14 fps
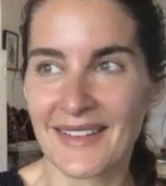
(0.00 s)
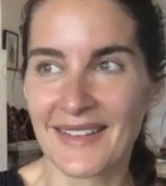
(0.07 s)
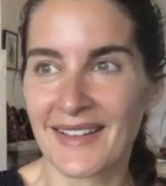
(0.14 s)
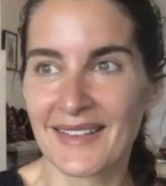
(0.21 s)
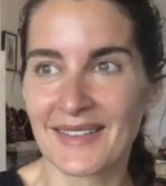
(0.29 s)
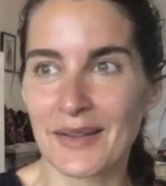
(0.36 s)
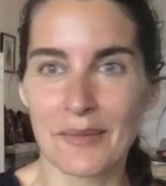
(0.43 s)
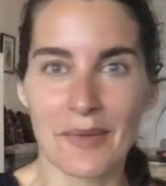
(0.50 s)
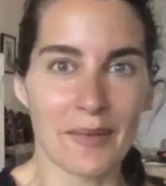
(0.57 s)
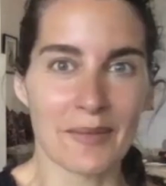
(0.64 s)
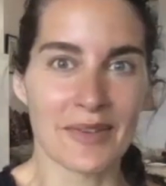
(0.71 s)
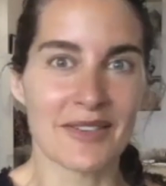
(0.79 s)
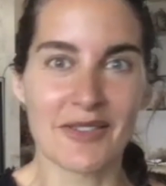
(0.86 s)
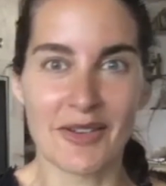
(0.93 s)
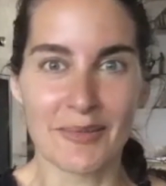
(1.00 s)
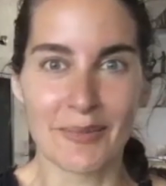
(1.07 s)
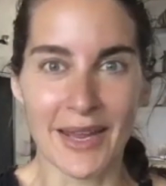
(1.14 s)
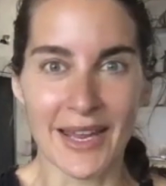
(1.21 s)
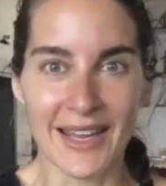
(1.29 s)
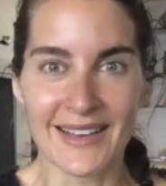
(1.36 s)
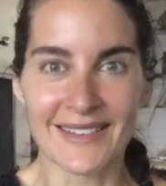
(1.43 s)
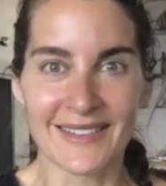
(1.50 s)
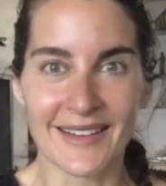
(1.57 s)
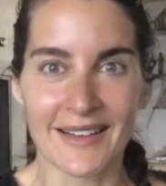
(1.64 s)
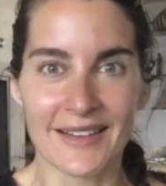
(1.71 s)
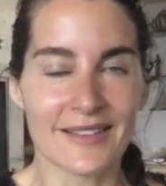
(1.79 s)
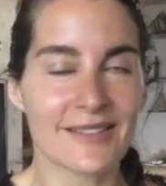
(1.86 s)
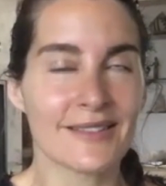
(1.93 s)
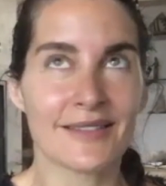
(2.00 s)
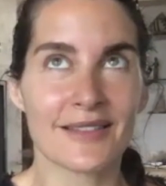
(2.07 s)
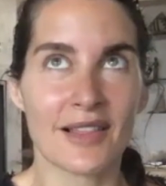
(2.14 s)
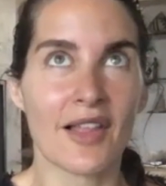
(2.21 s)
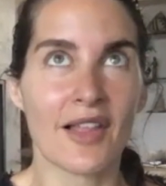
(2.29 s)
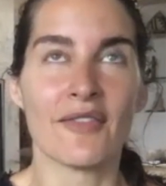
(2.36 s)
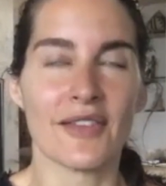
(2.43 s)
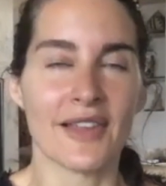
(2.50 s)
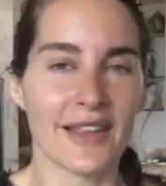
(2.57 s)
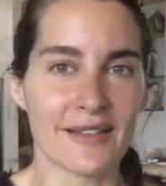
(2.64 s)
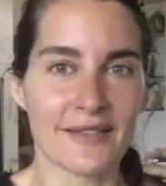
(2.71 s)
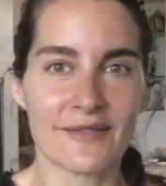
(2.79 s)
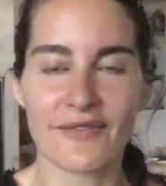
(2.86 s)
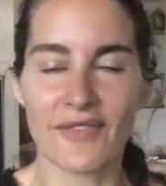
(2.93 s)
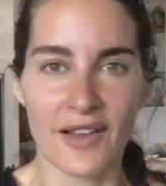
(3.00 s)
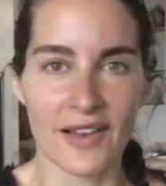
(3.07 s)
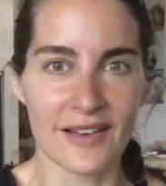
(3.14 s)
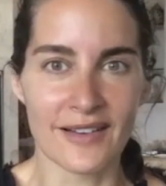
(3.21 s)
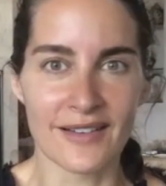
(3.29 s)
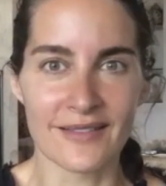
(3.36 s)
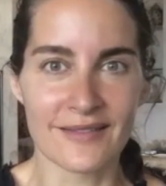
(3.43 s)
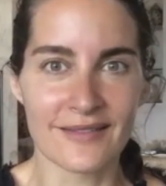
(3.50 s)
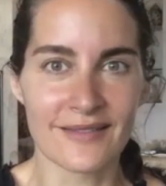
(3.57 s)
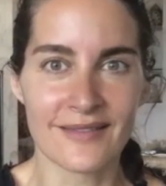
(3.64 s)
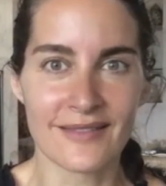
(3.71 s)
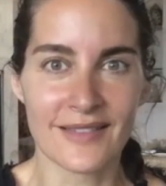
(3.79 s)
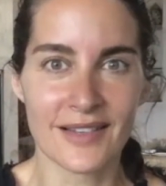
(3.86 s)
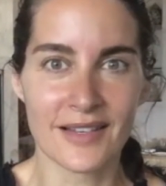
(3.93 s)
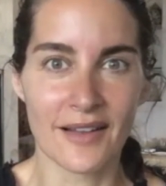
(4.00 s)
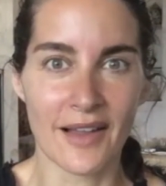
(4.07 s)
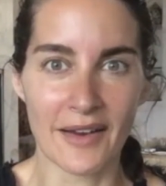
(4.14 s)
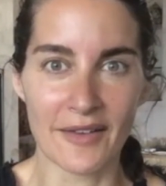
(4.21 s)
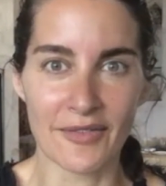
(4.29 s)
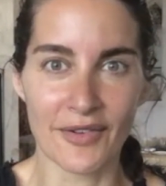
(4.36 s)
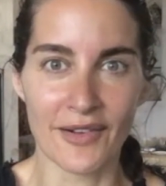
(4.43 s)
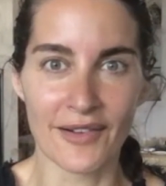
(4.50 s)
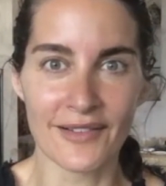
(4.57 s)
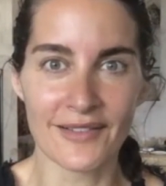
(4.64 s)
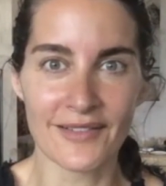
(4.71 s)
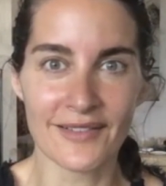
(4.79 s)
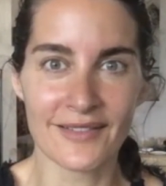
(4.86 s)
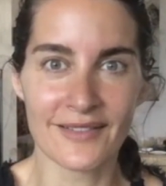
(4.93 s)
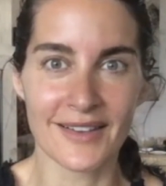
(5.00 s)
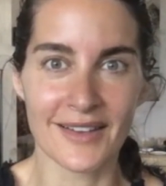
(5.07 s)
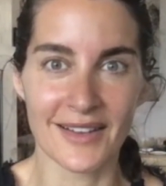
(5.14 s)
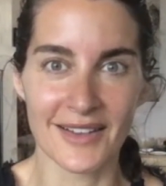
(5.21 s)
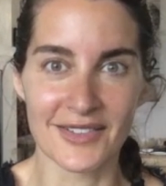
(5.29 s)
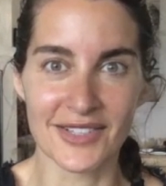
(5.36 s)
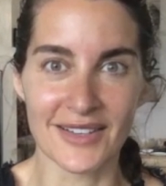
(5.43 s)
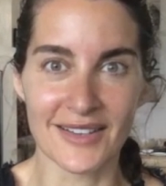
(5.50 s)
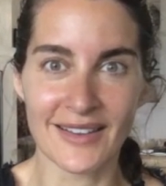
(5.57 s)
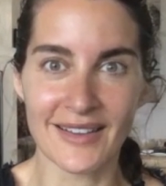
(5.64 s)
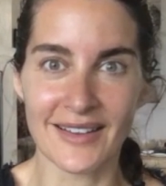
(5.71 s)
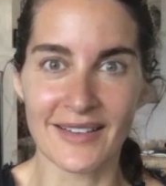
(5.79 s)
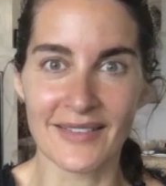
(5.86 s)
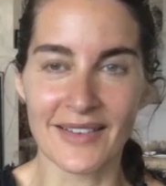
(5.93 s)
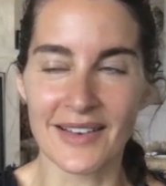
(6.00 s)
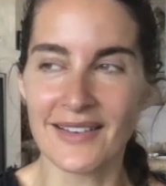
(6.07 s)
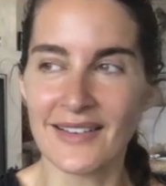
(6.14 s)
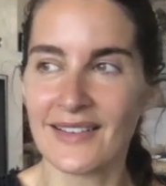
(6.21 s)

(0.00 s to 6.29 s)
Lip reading: sometimes it's just me, and it's lovely and fun and delightful, delicious even.